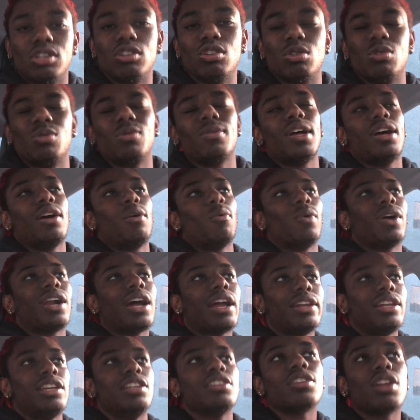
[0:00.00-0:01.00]
do. What I
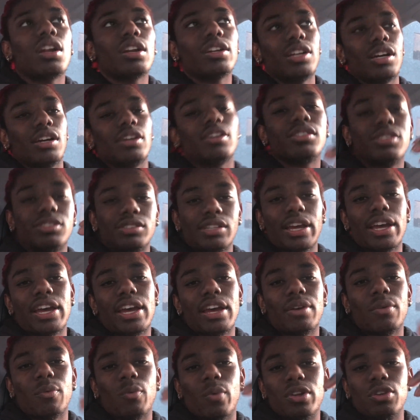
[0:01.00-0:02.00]
need y'all to
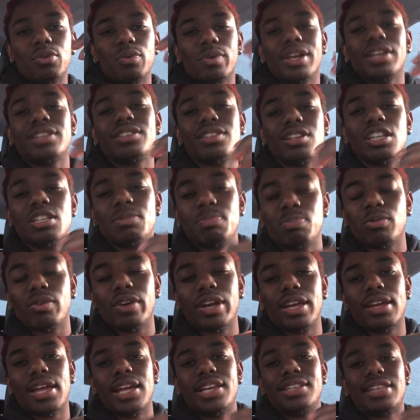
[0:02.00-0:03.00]
understand when you get to this
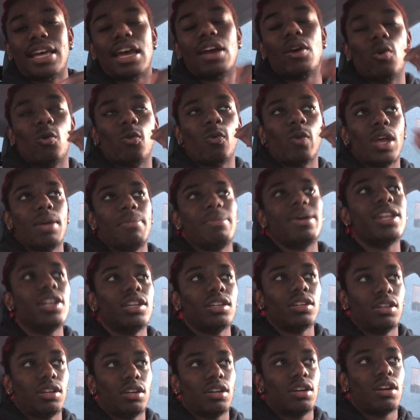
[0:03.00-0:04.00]
point is that women
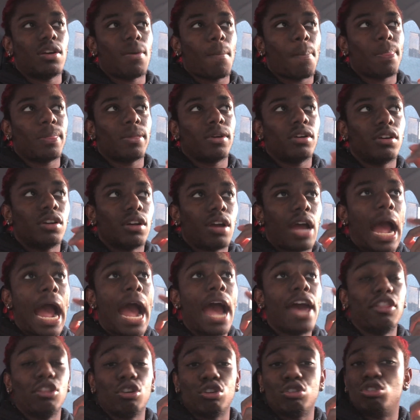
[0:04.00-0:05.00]

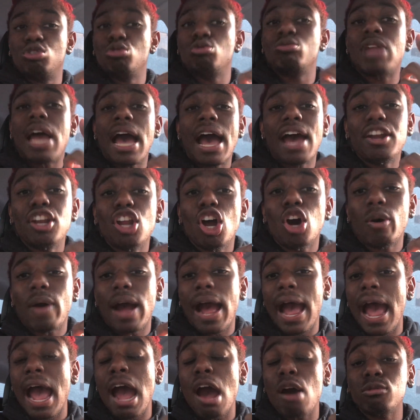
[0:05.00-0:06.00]
either do not know
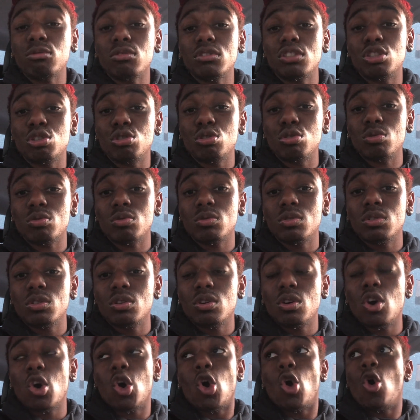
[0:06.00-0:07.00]
how to
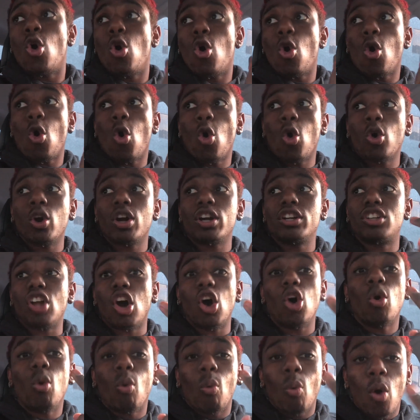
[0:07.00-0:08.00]
or
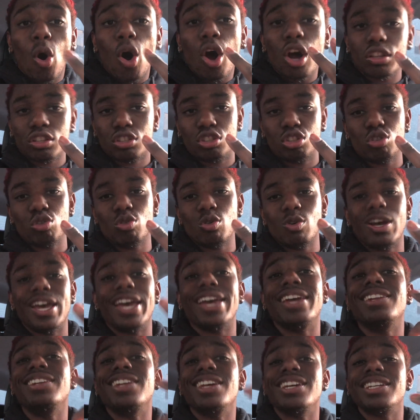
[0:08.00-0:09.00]
don't want to
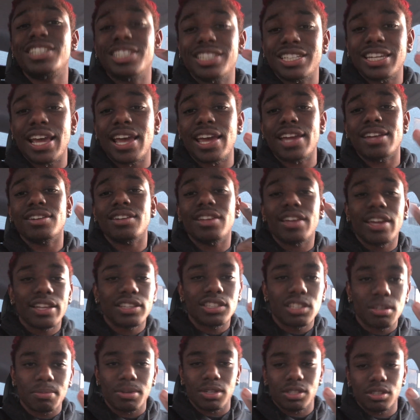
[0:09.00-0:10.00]
initiate
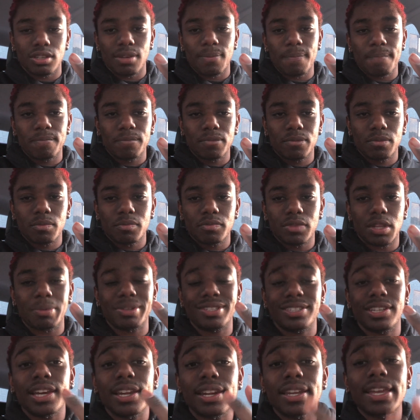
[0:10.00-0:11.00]
intimacy. Let me
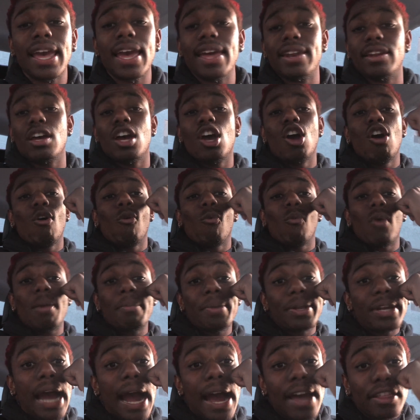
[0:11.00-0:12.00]
say it again.
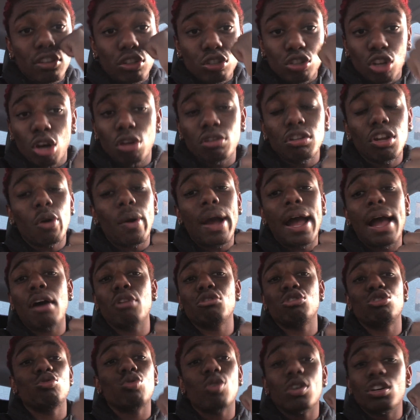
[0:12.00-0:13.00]
Women either don't know how
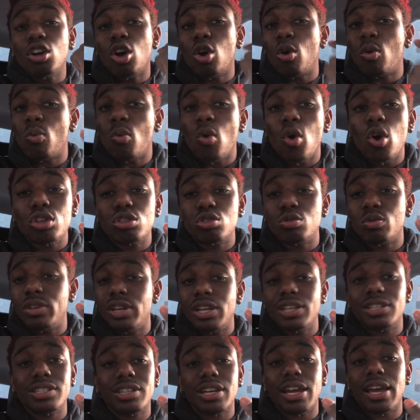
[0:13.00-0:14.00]
to or don't want to
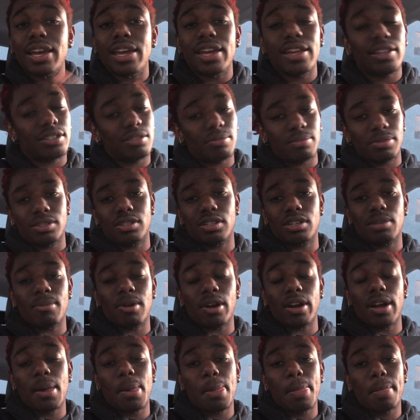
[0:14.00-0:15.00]
initiate intimacy,
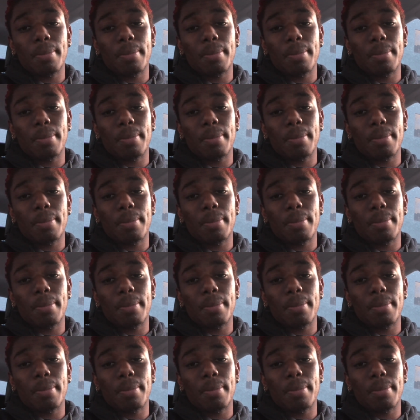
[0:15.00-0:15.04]
bruh.